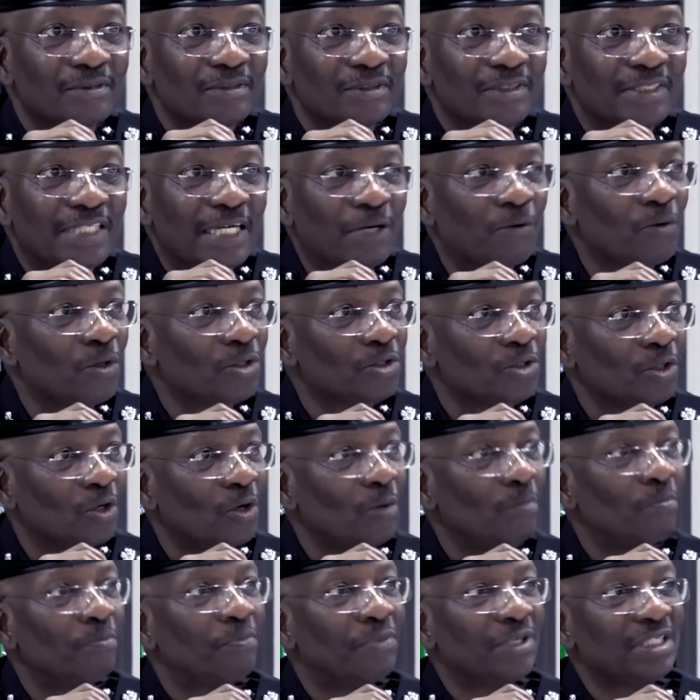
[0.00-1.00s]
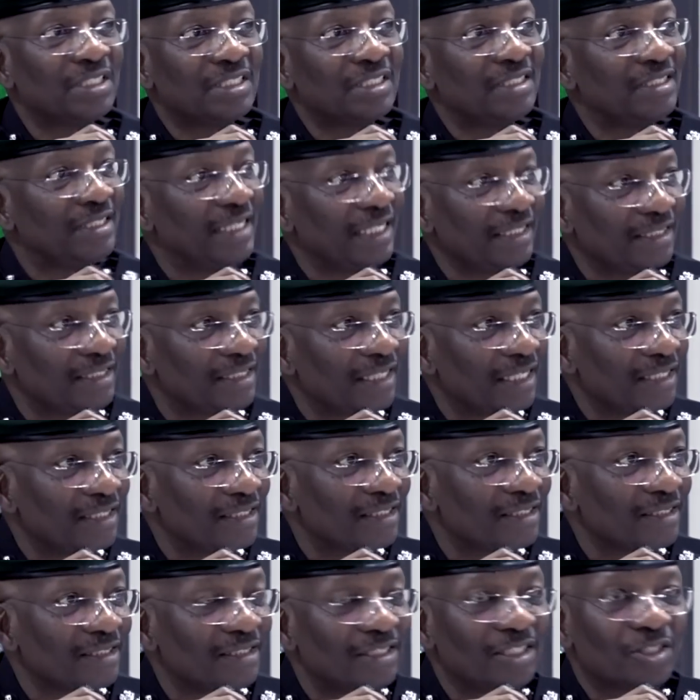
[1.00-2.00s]
There was unprecedented
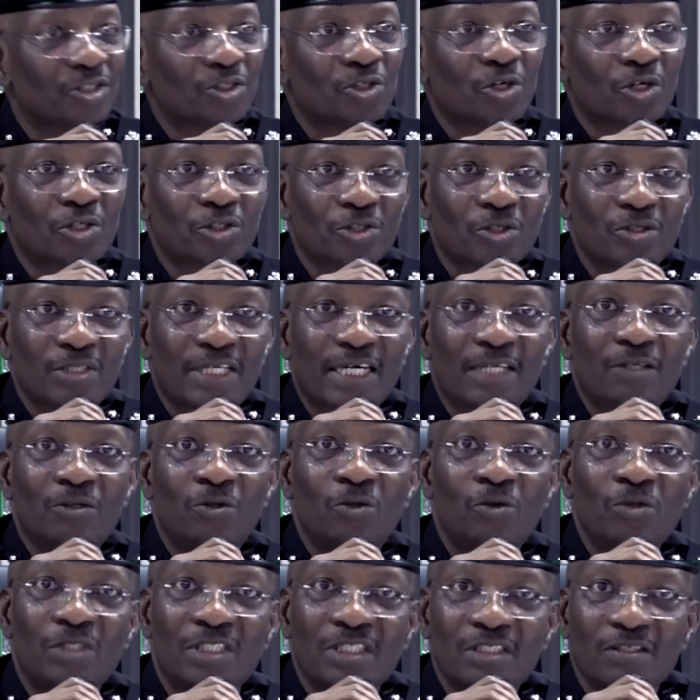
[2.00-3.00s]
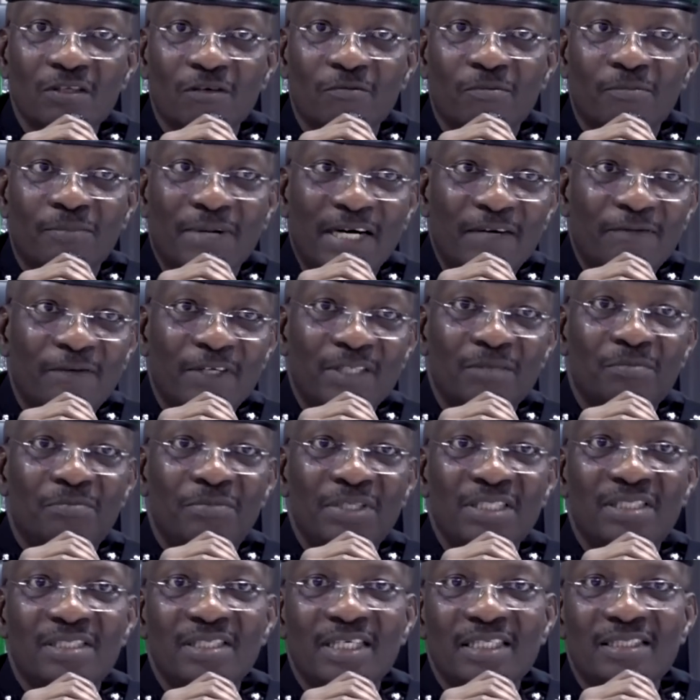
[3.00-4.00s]
destruction and looting of private
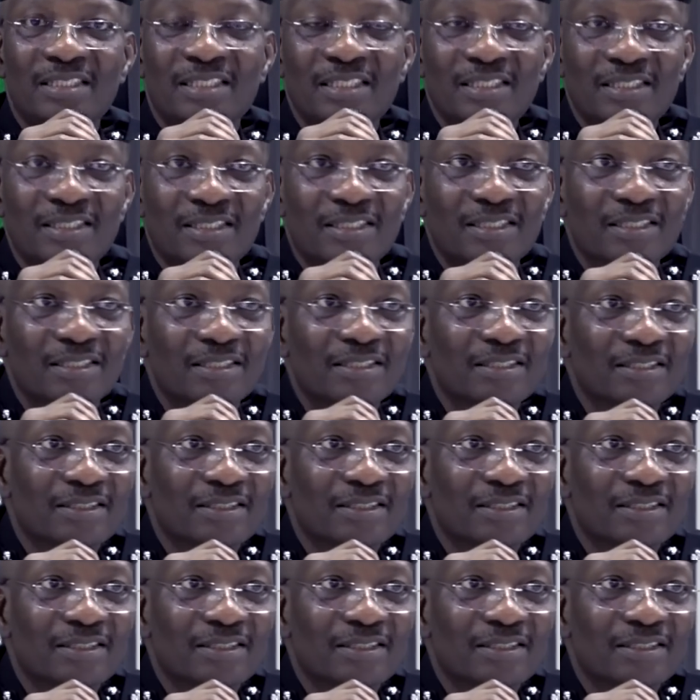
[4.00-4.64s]
businesses,